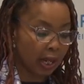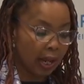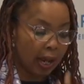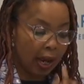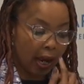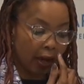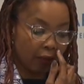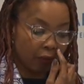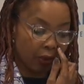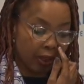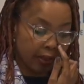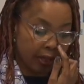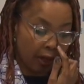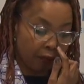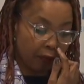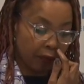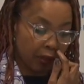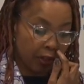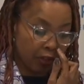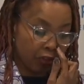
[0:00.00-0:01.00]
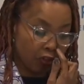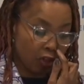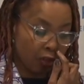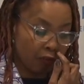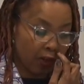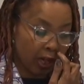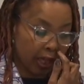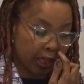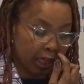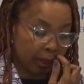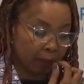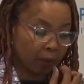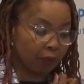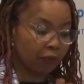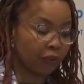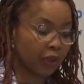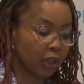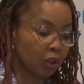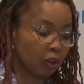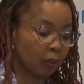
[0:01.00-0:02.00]
and redefinition of academic
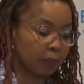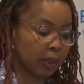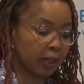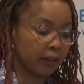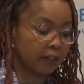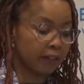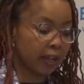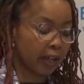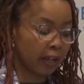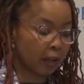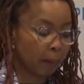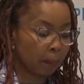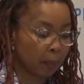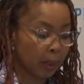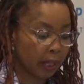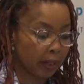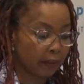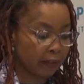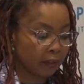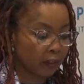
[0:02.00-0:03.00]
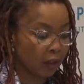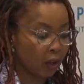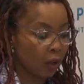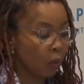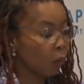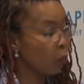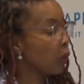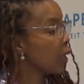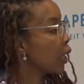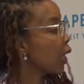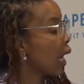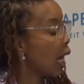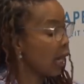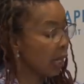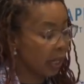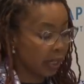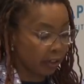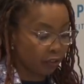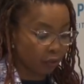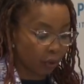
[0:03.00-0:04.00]
freedom that is taking place within higher
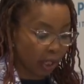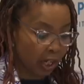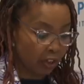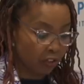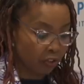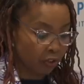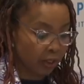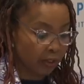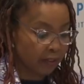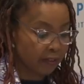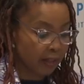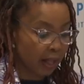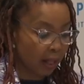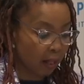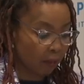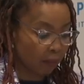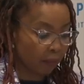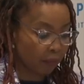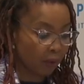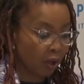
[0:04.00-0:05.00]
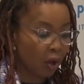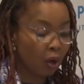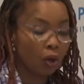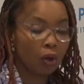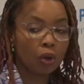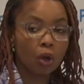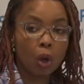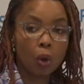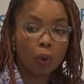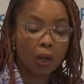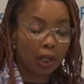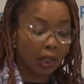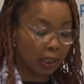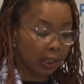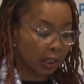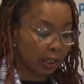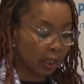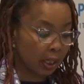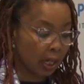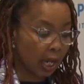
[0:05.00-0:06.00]
education itself,
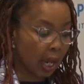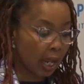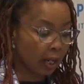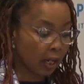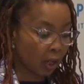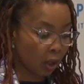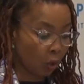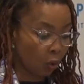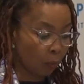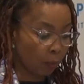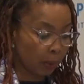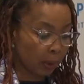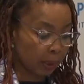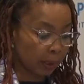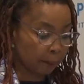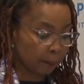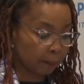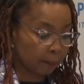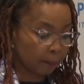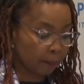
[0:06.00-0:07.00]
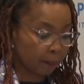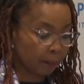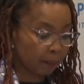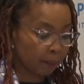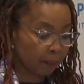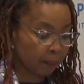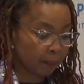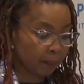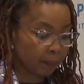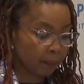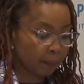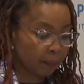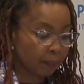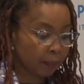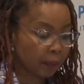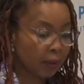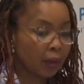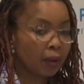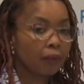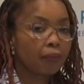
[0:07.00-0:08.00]
locally and globally.
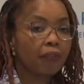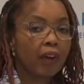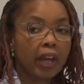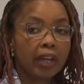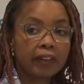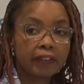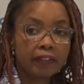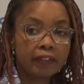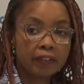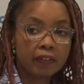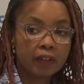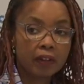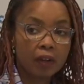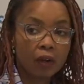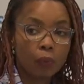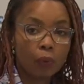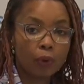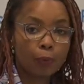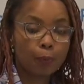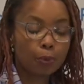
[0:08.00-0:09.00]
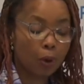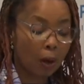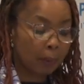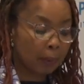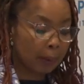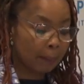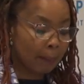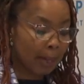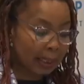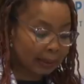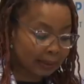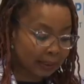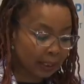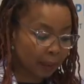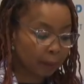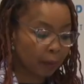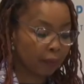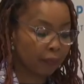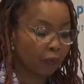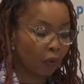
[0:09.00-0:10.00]
Faced with problematic
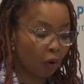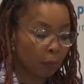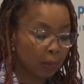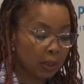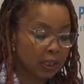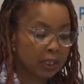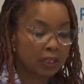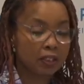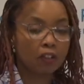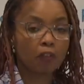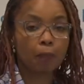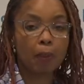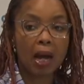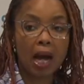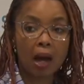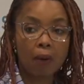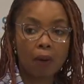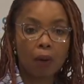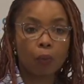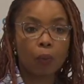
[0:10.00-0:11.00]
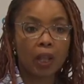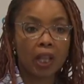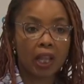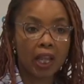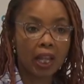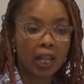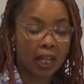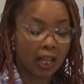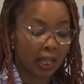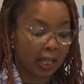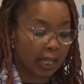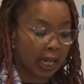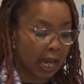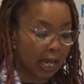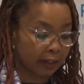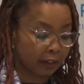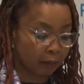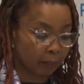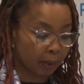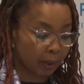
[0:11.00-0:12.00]
performances of power within the
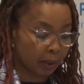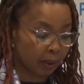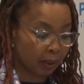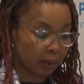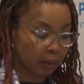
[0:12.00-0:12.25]
academy,